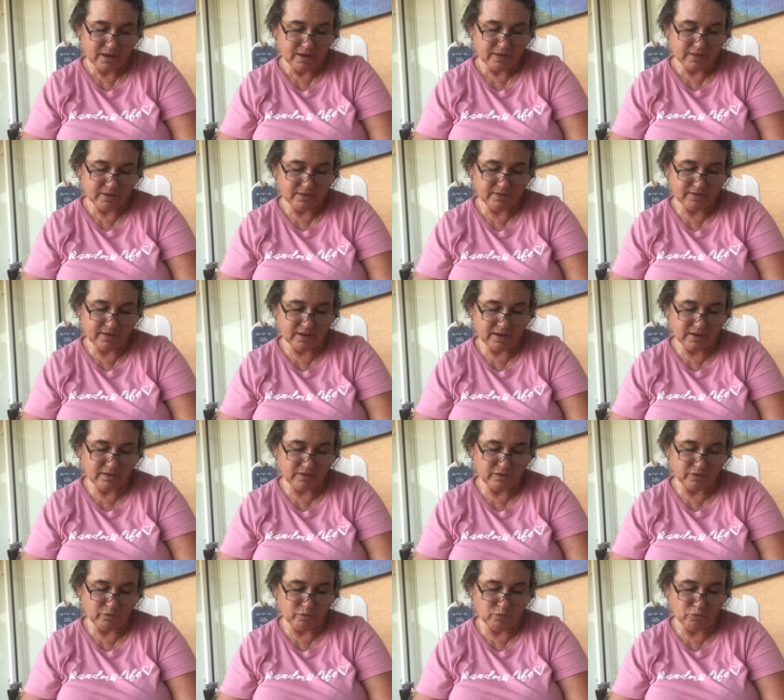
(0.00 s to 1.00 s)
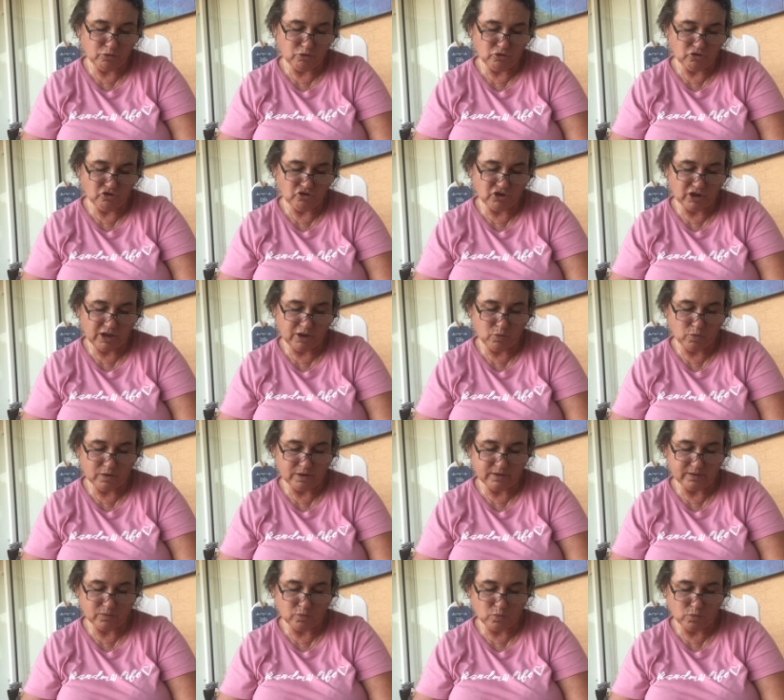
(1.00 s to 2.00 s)
The sons of Mushi
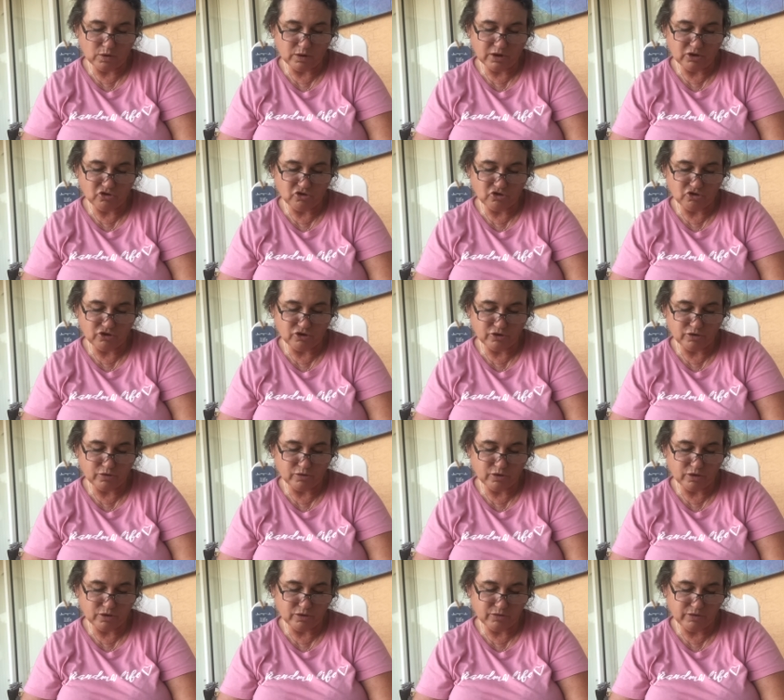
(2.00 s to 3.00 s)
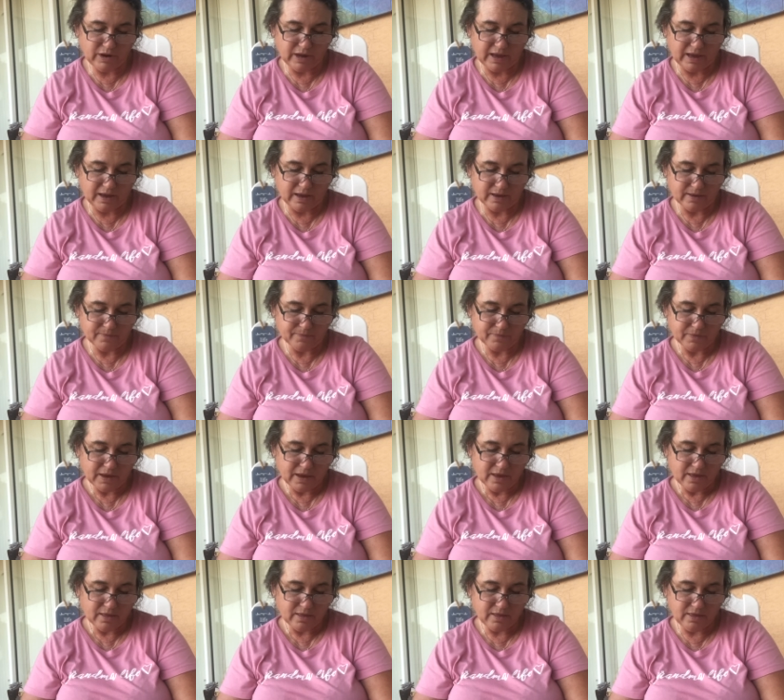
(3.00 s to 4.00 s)
was one, two, three.
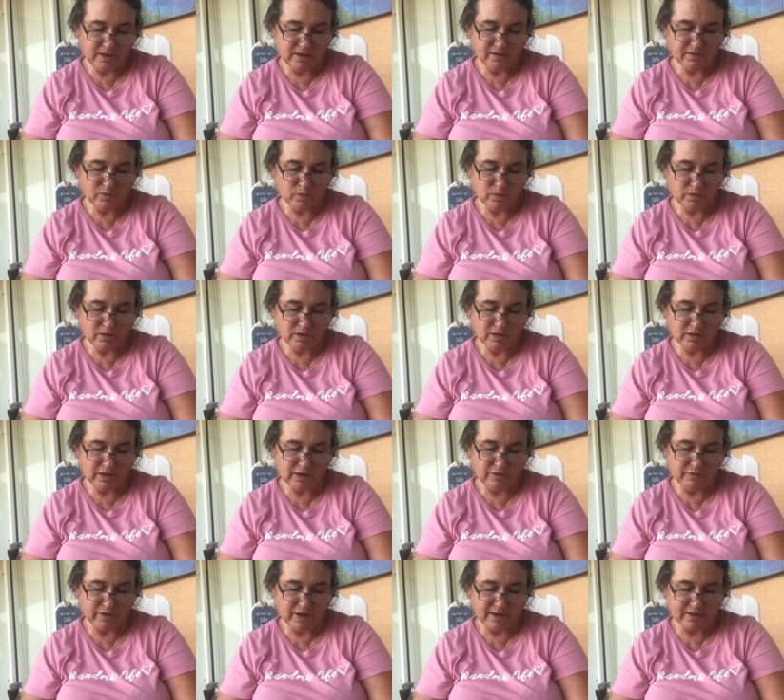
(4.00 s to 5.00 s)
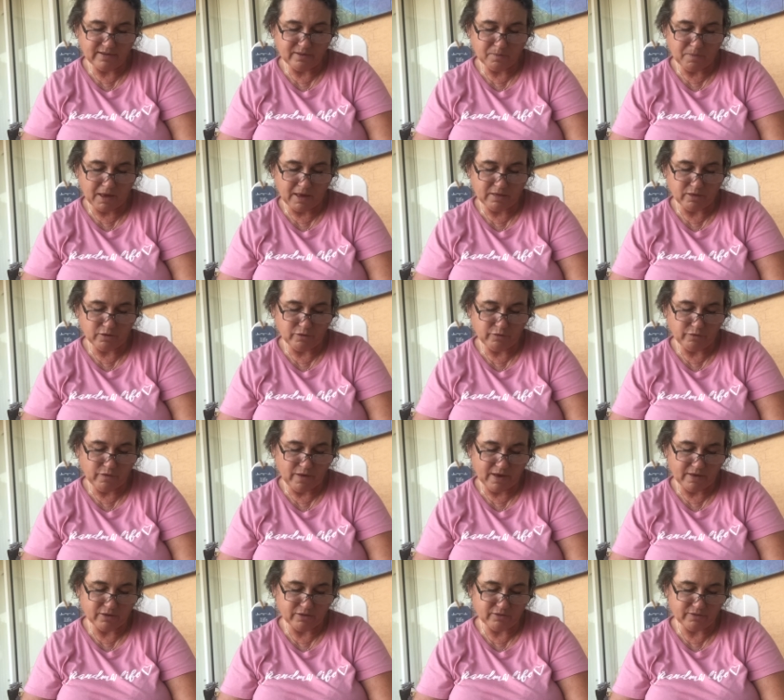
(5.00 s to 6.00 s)
These were the Levites by their
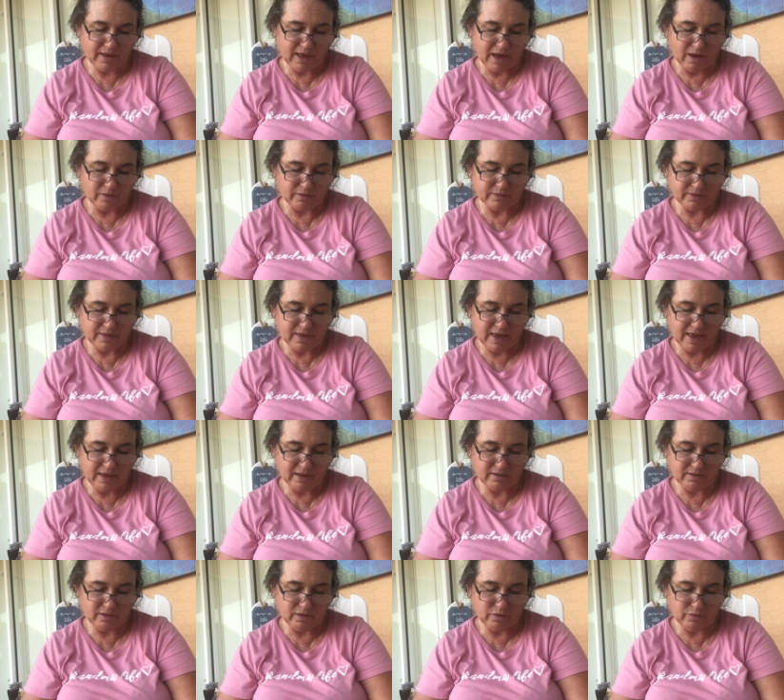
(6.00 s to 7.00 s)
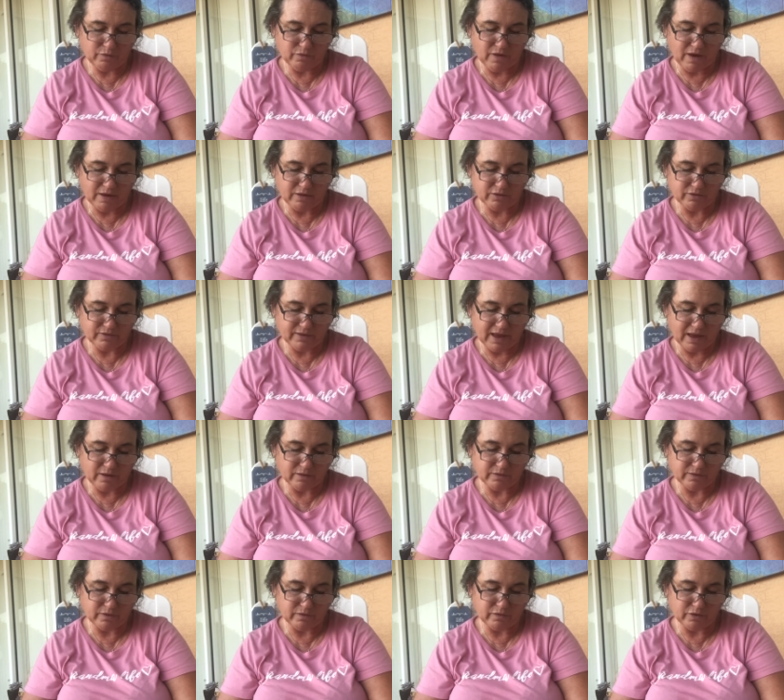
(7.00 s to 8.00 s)
father's house, the heads of the father's
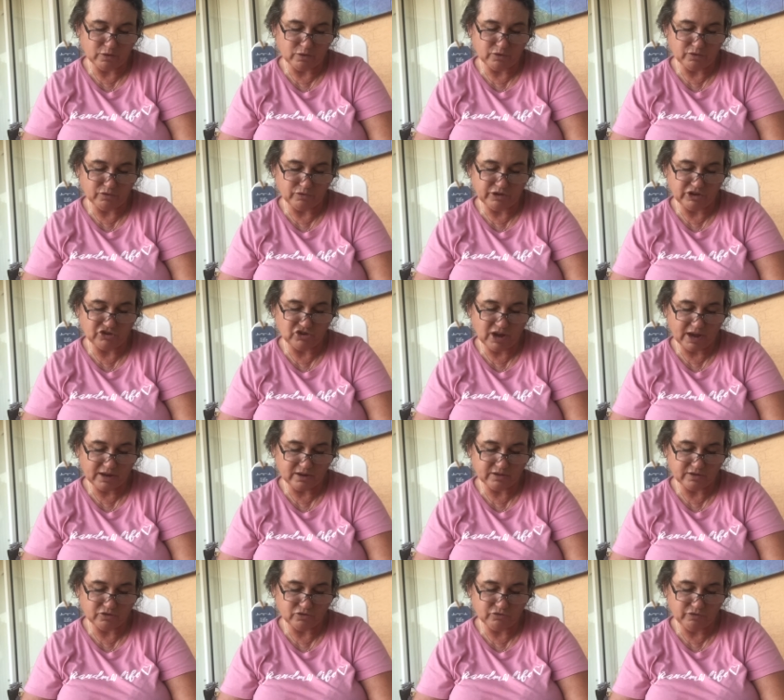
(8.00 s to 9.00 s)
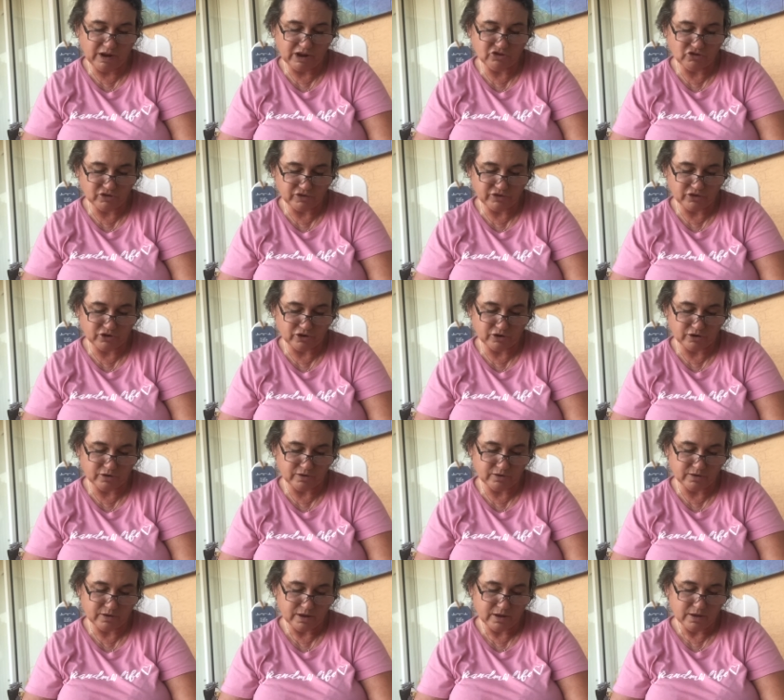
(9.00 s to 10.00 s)
house of those reject, registered.
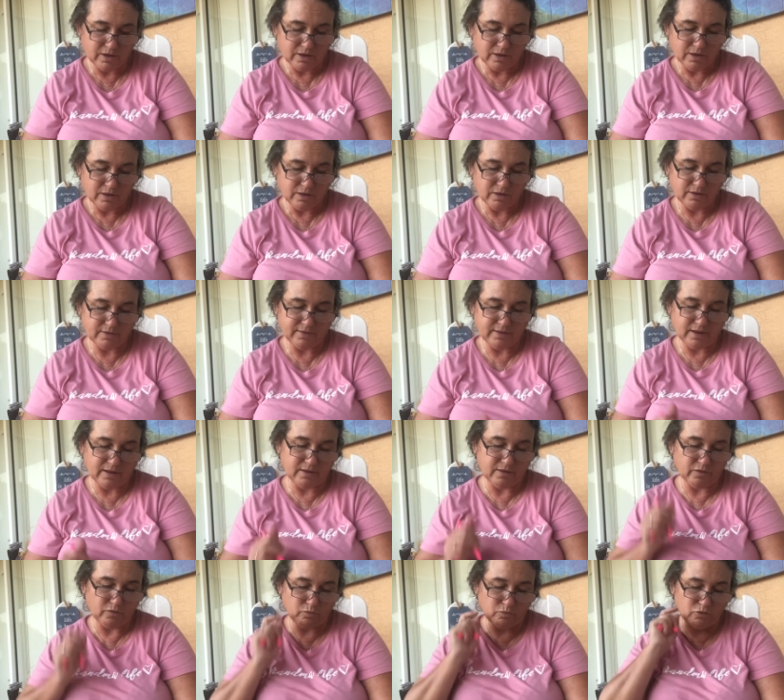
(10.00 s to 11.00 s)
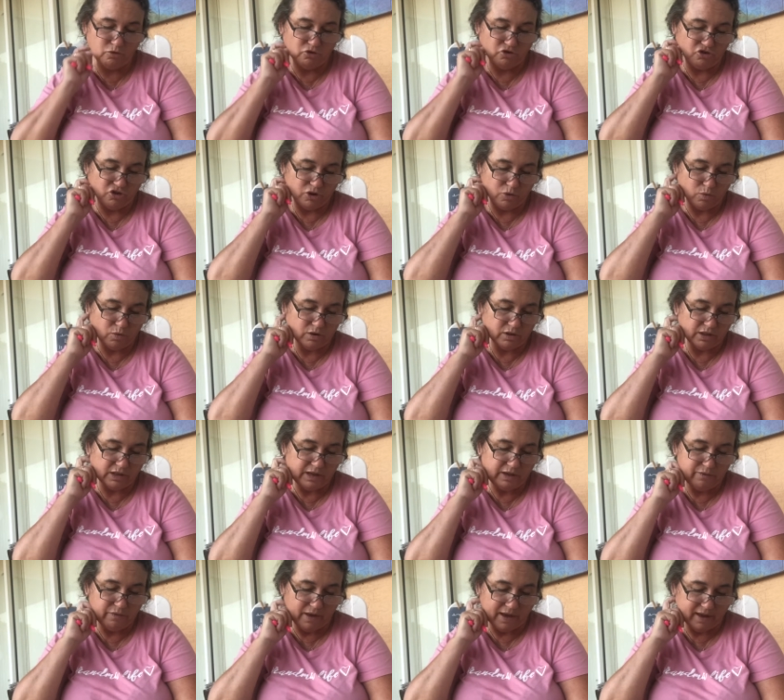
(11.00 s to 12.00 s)
The sons of Mushi were
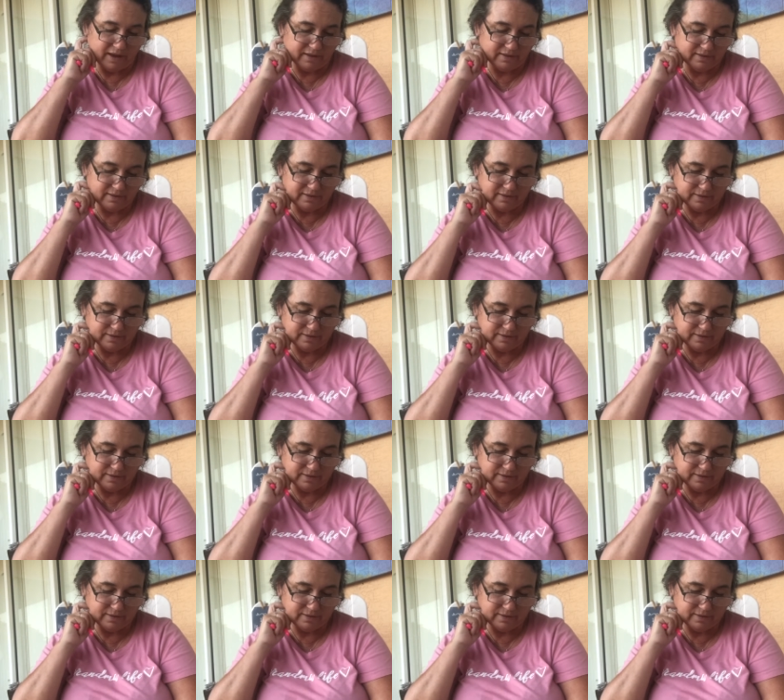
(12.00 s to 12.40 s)
Levites.